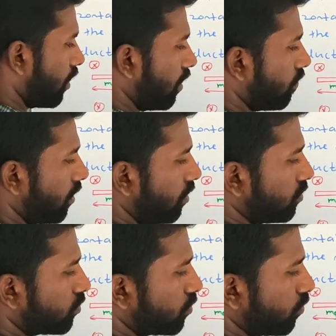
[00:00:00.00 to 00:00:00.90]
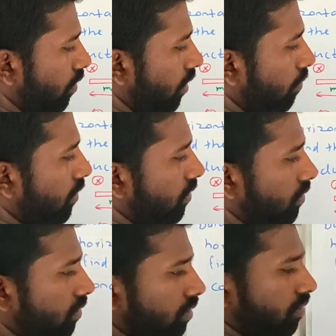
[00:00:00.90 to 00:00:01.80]
I value is 2
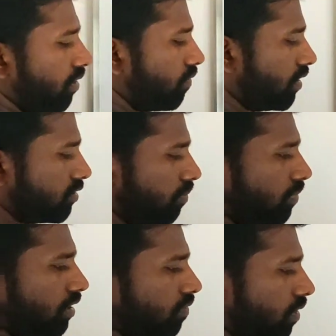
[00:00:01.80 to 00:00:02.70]
ampere. And what is the B